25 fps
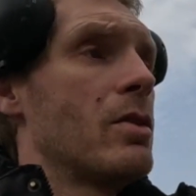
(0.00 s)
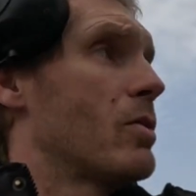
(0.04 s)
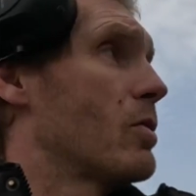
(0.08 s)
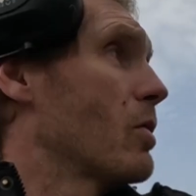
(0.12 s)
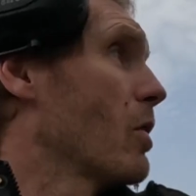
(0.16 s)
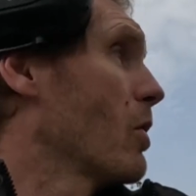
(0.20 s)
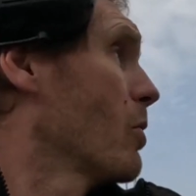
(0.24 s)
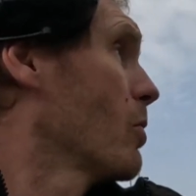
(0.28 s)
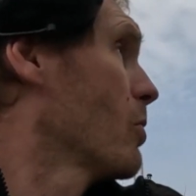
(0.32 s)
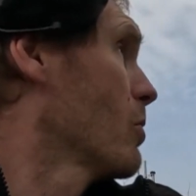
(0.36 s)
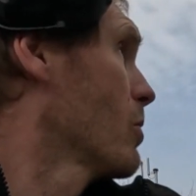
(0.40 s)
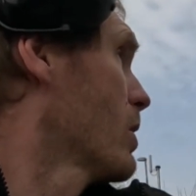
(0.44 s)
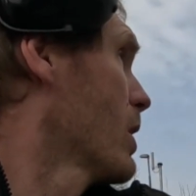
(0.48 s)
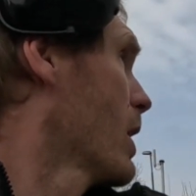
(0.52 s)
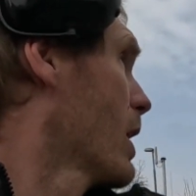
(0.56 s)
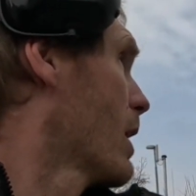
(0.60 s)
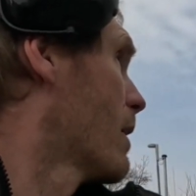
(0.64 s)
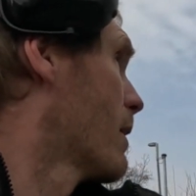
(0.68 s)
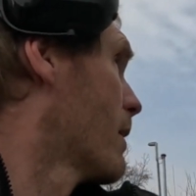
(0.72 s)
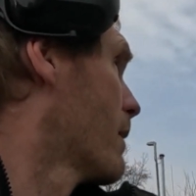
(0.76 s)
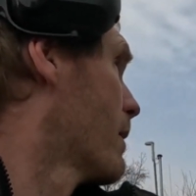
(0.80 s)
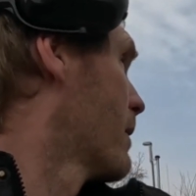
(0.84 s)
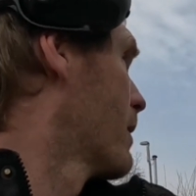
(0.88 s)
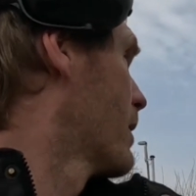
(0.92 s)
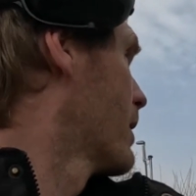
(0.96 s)
So yeah,
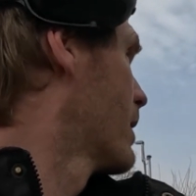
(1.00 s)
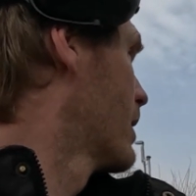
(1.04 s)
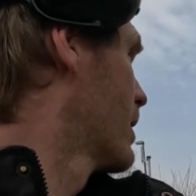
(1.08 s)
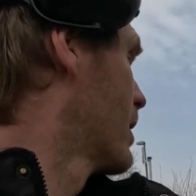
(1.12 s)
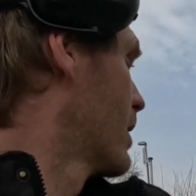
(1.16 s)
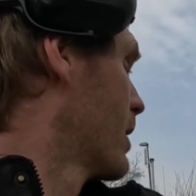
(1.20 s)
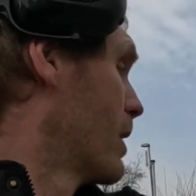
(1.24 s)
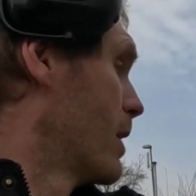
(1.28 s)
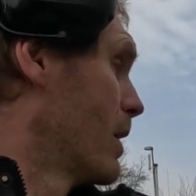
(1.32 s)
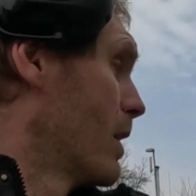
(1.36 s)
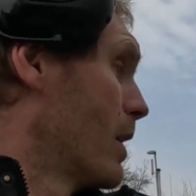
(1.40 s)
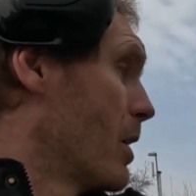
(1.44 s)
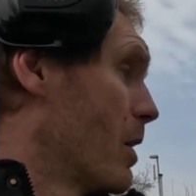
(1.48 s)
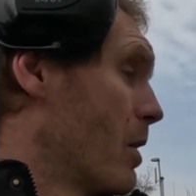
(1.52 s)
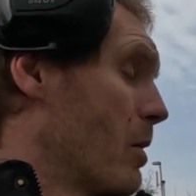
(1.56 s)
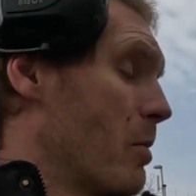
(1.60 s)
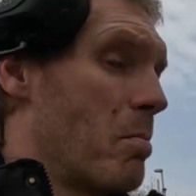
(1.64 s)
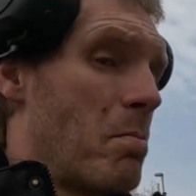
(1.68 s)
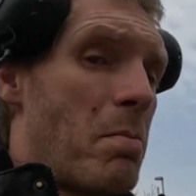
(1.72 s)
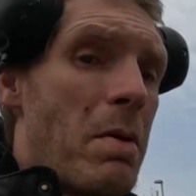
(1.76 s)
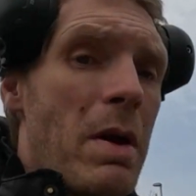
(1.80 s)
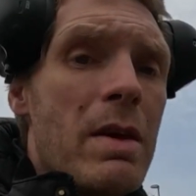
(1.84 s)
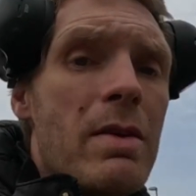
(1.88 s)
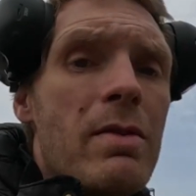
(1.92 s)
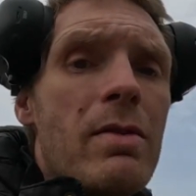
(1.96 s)

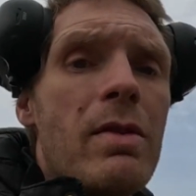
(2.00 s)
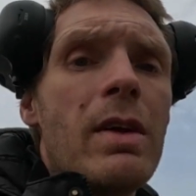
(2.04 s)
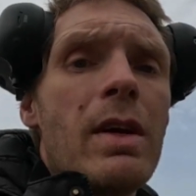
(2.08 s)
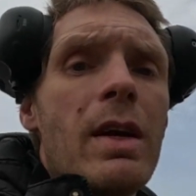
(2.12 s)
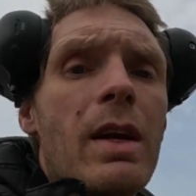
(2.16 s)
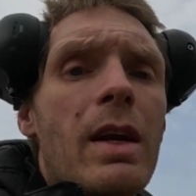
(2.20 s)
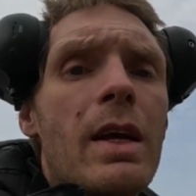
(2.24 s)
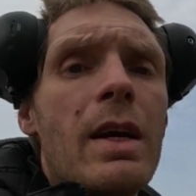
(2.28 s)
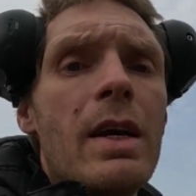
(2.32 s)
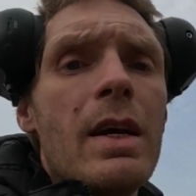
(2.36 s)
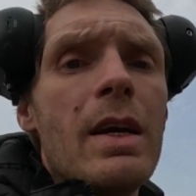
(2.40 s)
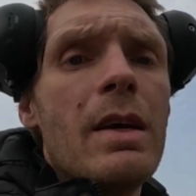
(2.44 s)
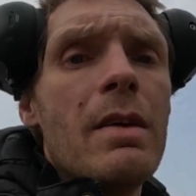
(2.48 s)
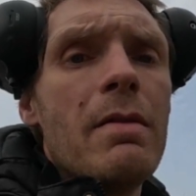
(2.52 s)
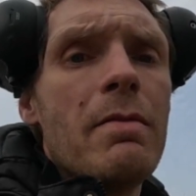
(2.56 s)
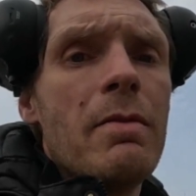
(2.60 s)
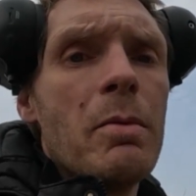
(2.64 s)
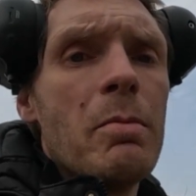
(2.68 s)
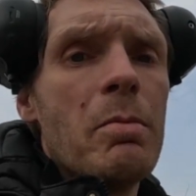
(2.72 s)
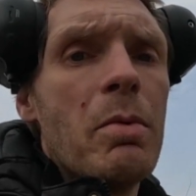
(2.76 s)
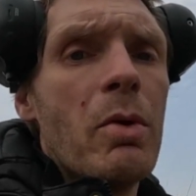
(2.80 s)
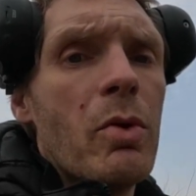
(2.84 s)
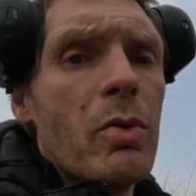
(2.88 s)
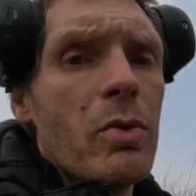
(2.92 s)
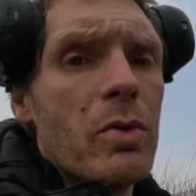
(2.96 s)
basically
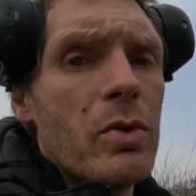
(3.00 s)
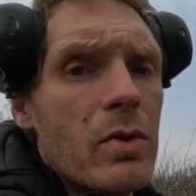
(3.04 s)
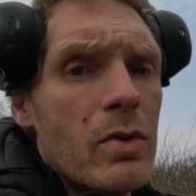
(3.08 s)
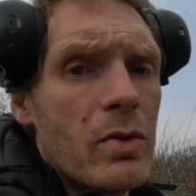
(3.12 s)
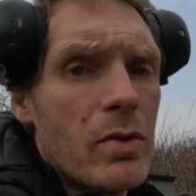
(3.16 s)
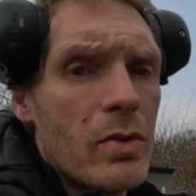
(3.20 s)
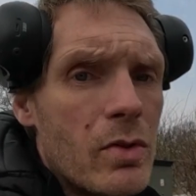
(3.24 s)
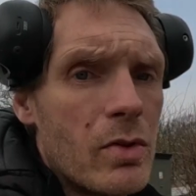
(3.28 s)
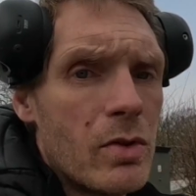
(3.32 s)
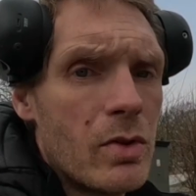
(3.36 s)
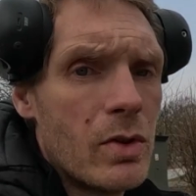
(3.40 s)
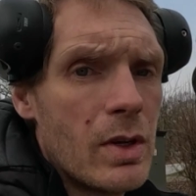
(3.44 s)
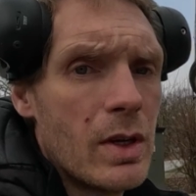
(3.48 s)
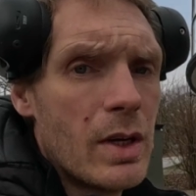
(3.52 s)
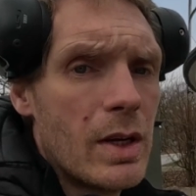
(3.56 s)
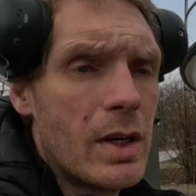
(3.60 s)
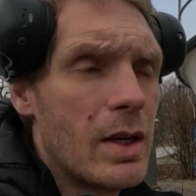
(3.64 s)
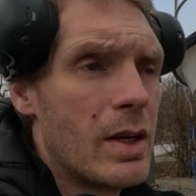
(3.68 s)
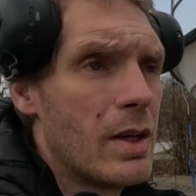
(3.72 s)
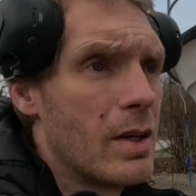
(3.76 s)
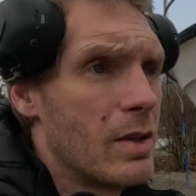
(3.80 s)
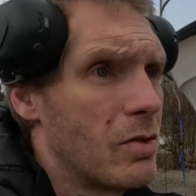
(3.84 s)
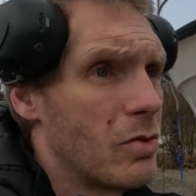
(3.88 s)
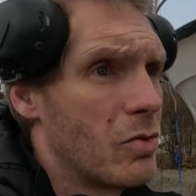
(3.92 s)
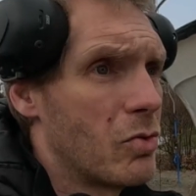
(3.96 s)
the boat
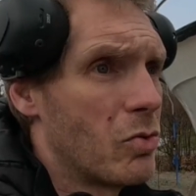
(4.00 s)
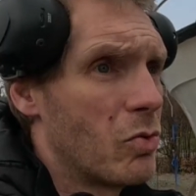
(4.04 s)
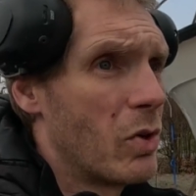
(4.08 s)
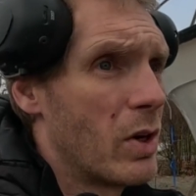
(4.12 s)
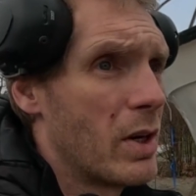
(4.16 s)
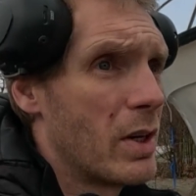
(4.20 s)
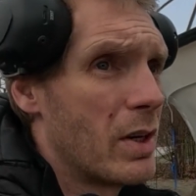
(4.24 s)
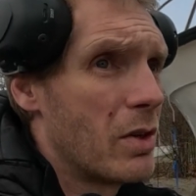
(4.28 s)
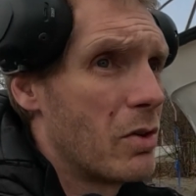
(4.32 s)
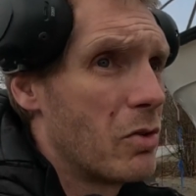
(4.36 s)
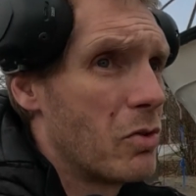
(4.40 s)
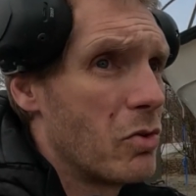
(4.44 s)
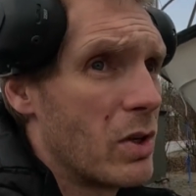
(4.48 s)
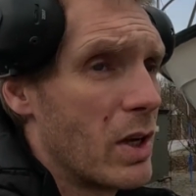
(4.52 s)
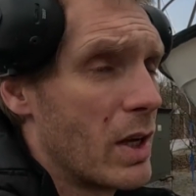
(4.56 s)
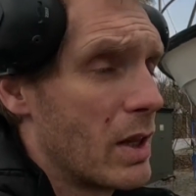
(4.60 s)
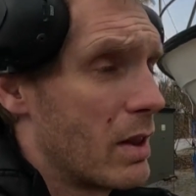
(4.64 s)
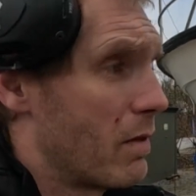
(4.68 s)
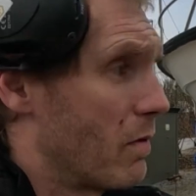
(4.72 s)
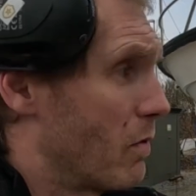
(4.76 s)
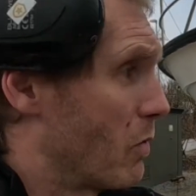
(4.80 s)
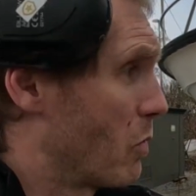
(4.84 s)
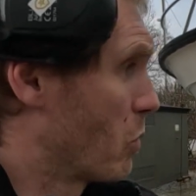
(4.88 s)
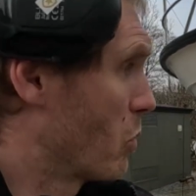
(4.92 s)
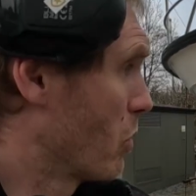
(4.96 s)
is ready to get
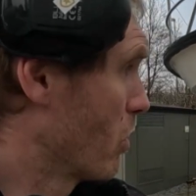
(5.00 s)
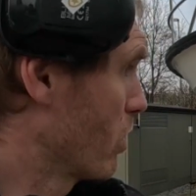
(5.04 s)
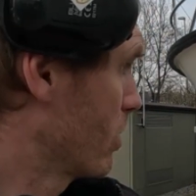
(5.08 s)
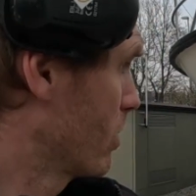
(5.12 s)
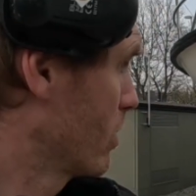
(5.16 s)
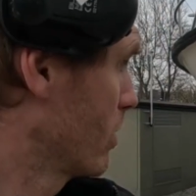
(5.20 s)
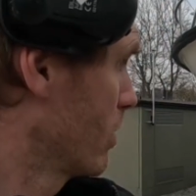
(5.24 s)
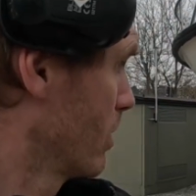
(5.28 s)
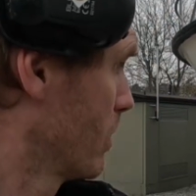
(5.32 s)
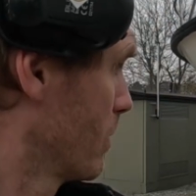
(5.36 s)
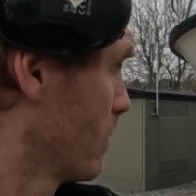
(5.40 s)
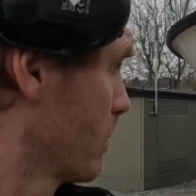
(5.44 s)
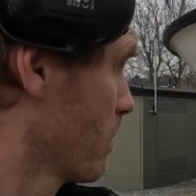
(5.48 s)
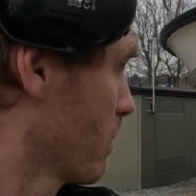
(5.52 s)
in the water.